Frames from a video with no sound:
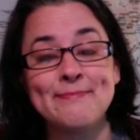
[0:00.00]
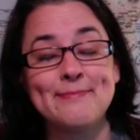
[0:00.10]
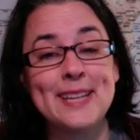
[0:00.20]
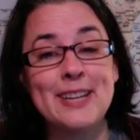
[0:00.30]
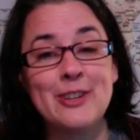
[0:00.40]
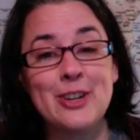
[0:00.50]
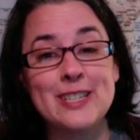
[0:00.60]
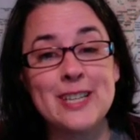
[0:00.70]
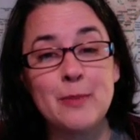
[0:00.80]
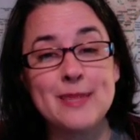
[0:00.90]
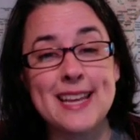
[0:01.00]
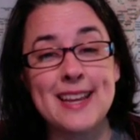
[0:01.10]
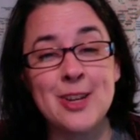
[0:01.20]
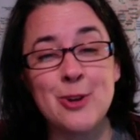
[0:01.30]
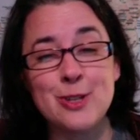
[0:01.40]
But I have a hard time saying
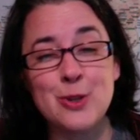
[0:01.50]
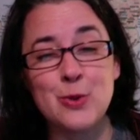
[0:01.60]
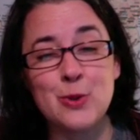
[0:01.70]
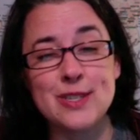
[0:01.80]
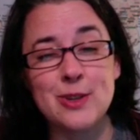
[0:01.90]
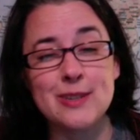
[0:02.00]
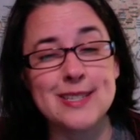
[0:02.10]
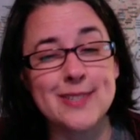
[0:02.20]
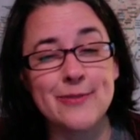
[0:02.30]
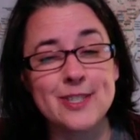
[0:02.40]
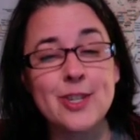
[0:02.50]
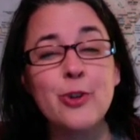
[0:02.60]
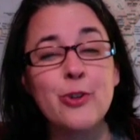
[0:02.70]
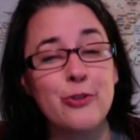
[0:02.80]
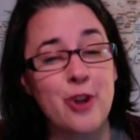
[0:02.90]
no to a
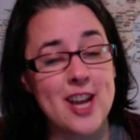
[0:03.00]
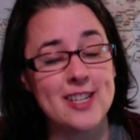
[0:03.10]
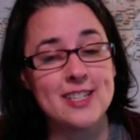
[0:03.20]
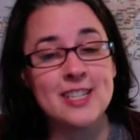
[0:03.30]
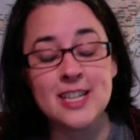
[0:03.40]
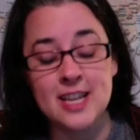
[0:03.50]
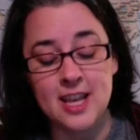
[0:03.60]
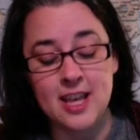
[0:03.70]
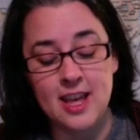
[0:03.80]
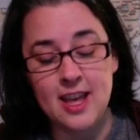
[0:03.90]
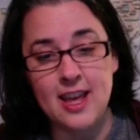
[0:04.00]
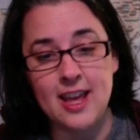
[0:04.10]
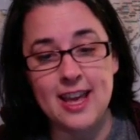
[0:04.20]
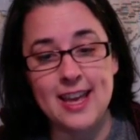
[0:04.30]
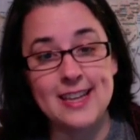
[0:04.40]
certain friend.
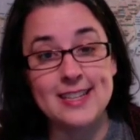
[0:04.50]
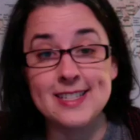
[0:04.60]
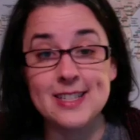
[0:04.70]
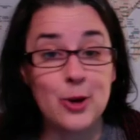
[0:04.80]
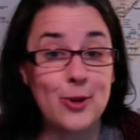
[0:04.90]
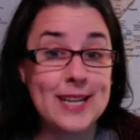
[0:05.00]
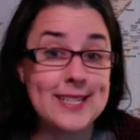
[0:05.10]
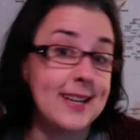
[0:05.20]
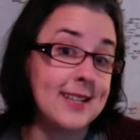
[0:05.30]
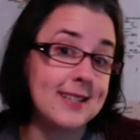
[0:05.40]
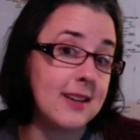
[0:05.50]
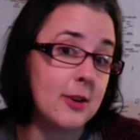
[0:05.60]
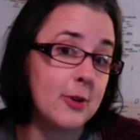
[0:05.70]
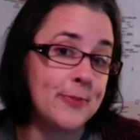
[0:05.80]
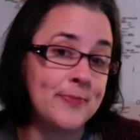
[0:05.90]
And so I did not say
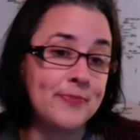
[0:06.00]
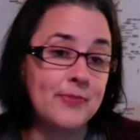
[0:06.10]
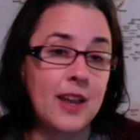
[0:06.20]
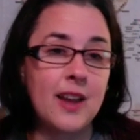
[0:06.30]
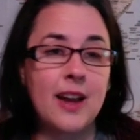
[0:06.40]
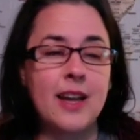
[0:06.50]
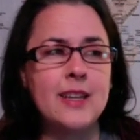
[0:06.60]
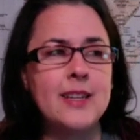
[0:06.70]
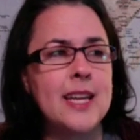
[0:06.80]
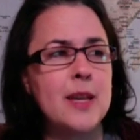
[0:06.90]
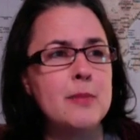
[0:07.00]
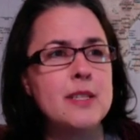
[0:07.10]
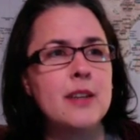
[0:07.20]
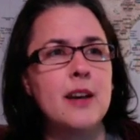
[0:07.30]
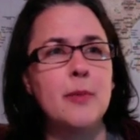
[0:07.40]
no. I named,
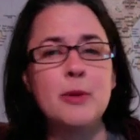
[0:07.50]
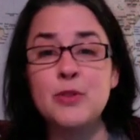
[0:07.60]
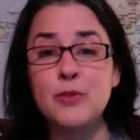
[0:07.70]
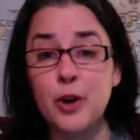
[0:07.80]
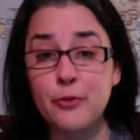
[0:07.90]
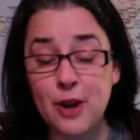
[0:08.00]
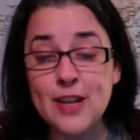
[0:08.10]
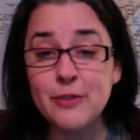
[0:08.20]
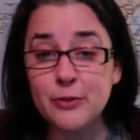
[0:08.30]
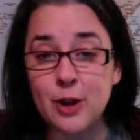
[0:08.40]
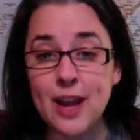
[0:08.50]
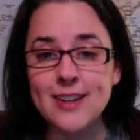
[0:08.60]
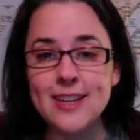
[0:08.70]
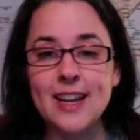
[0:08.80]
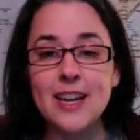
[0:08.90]
it was for a friend of a
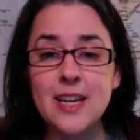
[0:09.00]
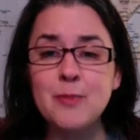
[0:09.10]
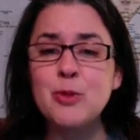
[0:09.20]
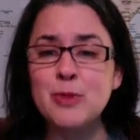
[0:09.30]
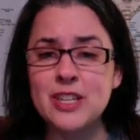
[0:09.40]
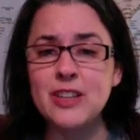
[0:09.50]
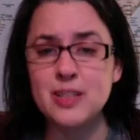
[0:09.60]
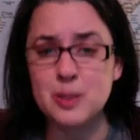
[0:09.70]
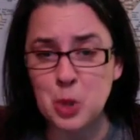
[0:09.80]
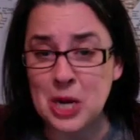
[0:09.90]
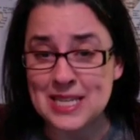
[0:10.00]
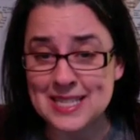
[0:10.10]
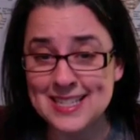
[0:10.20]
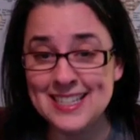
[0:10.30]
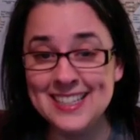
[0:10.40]
friend, and I named a ridiculous
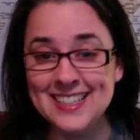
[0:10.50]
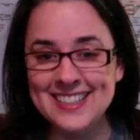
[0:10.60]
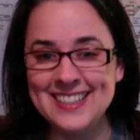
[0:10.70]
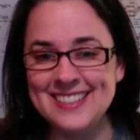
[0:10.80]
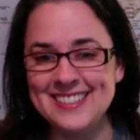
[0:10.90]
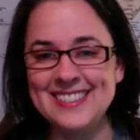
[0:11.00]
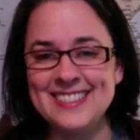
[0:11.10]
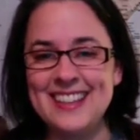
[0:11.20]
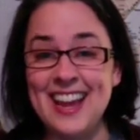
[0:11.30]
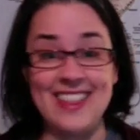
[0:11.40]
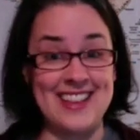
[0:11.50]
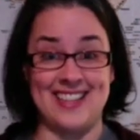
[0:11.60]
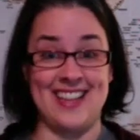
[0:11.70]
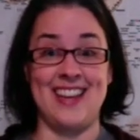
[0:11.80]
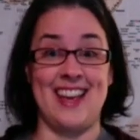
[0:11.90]
price. And they
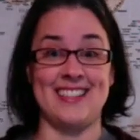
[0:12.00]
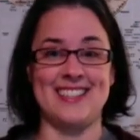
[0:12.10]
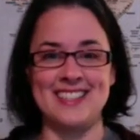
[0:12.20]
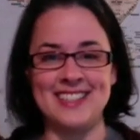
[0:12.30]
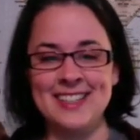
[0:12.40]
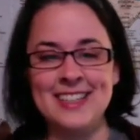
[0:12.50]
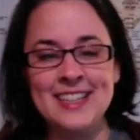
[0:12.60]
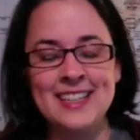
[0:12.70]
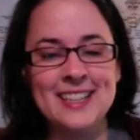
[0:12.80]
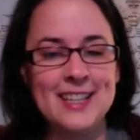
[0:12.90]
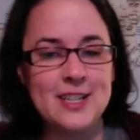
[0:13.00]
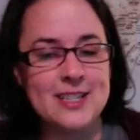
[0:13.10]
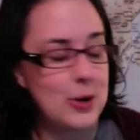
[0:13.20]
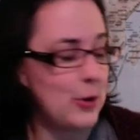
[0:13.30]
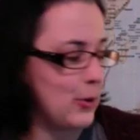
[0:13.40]
said yes.
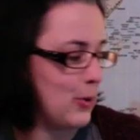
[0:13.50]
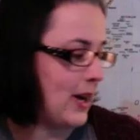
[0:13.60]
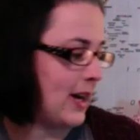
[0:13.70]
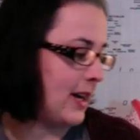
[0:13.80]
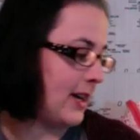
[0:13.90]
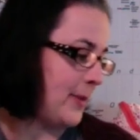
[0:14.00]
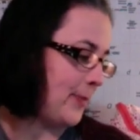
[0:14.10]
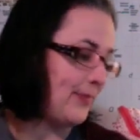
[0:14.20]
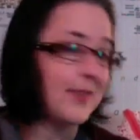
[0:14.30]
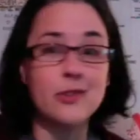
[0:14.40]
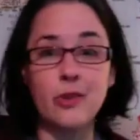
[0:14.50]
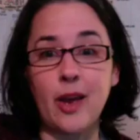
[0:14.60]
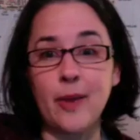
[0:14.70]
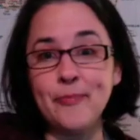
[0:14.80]
So yeah.